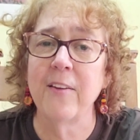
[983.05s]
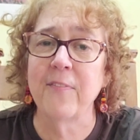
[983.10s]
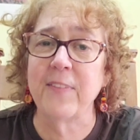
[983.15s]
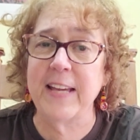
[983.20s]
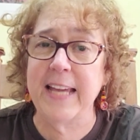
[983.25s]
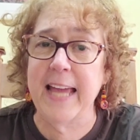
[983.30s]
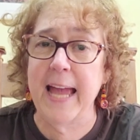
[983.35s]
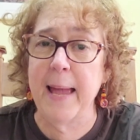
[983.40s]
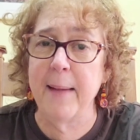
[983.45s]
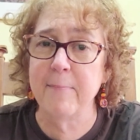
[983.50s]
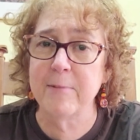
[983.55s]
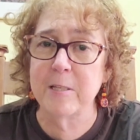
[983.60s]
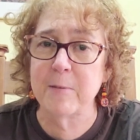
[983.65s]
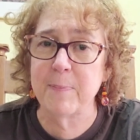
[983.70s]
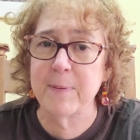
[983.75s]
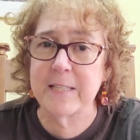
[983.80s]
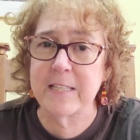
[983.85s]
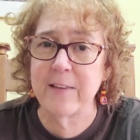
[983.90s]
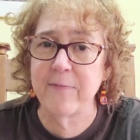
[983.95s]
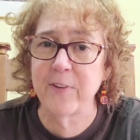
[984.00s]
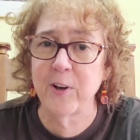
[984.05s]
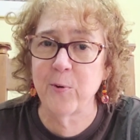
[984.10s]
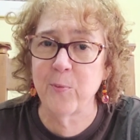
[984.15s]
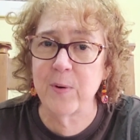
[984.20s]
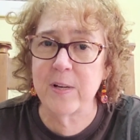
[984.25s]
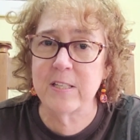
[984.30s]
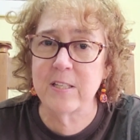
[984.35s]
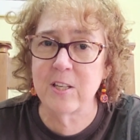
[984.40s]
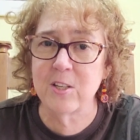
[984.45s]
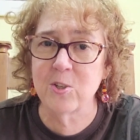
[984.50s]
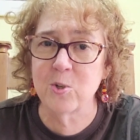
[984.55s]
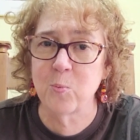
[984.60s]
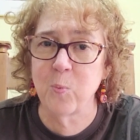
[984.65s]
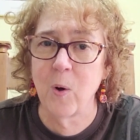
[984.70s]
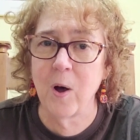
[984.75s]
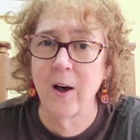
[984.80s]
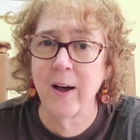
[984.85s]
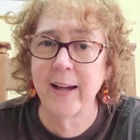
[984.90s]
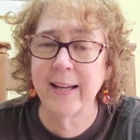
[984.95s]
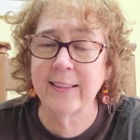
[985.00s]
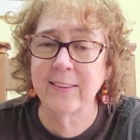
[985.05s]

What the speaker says: of game-specific reasons why,